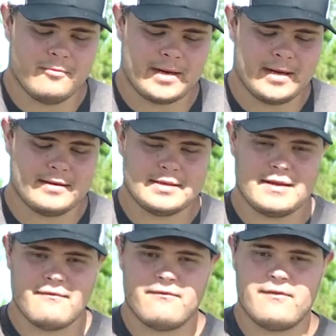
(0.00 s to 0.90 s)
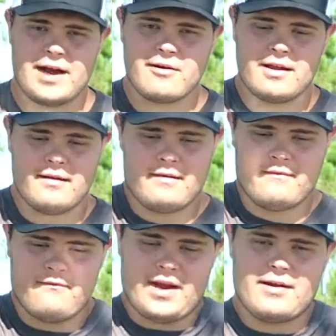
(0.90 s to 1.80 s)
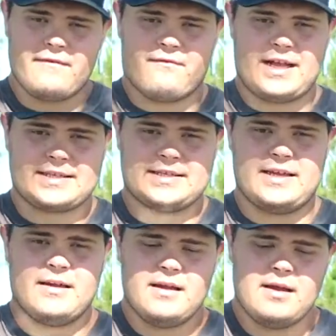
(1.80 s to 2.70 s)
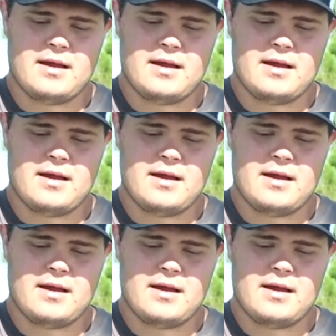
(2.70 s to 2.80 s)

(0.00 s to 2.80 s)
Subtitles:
in wind, very, very flexy.